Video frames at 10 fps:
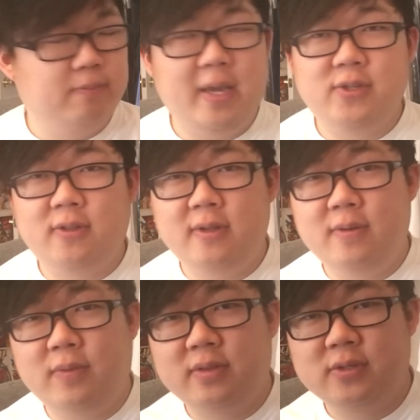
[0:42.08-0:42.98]
So basically
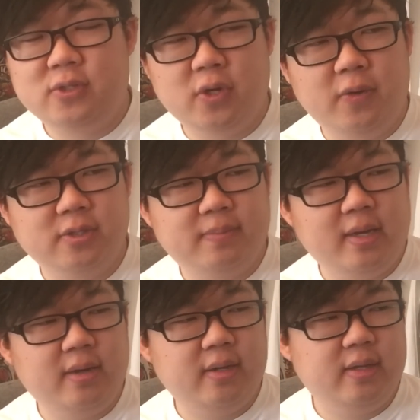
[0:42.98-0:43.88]
what this show is
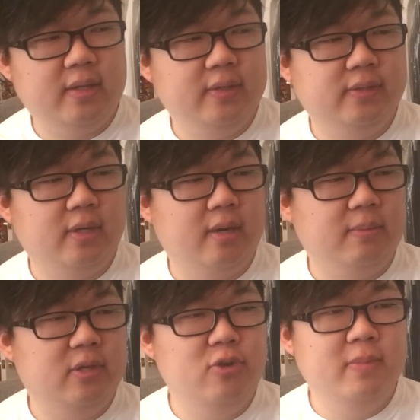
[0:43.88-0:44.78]
about is um,
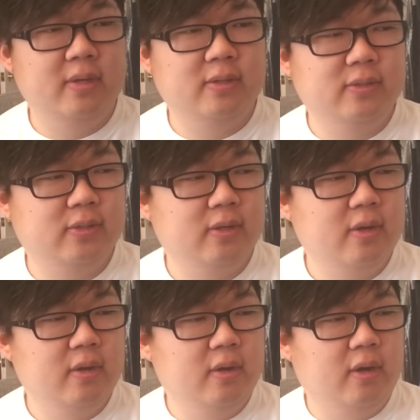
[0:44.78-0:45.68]
humans
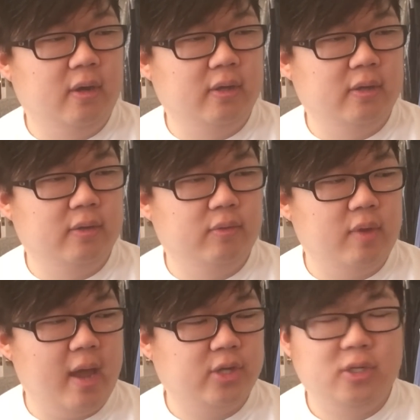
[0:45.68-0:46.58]
uh,
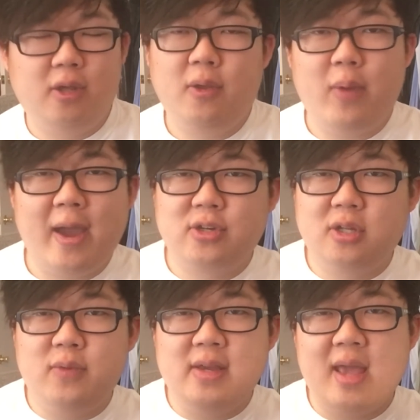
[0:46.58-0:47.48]
actually,
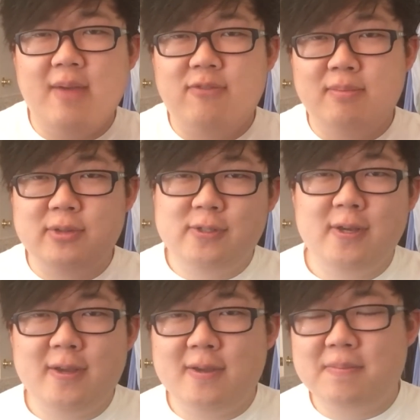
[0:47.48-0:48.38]
actually we came from the
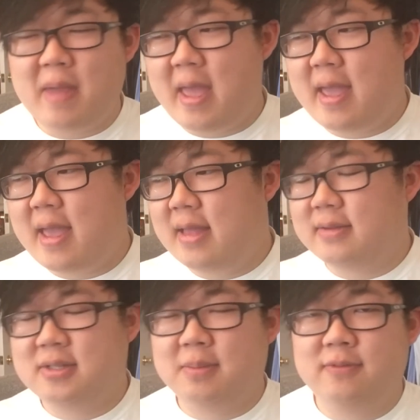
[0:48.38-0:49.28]
sea
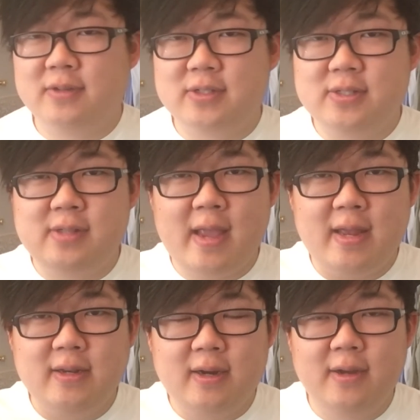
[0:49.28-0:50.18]
and some of us
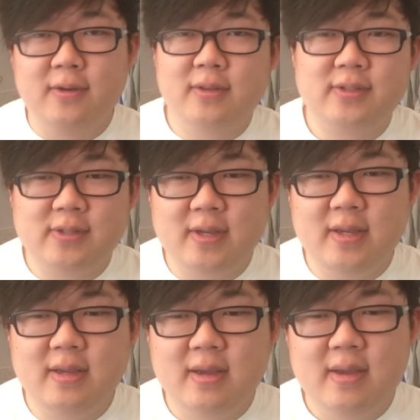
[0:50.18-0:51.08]
stayed under the
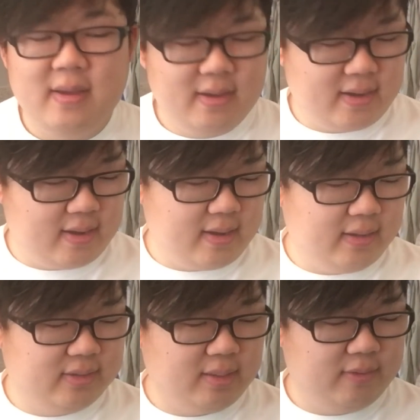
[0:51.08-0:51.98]
sea uh,
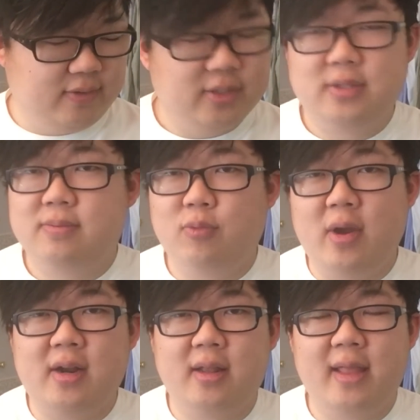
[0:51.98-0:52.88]
and some of us
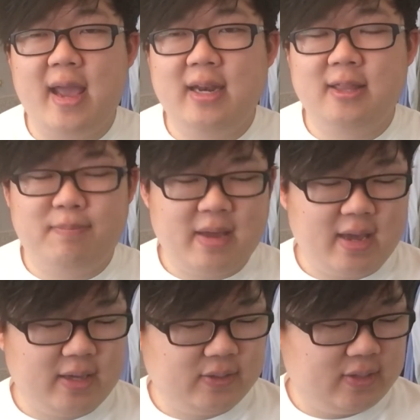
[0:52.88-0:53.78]
went on land in the
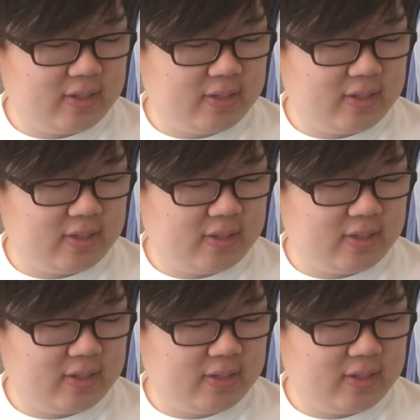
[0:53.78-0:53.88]
past.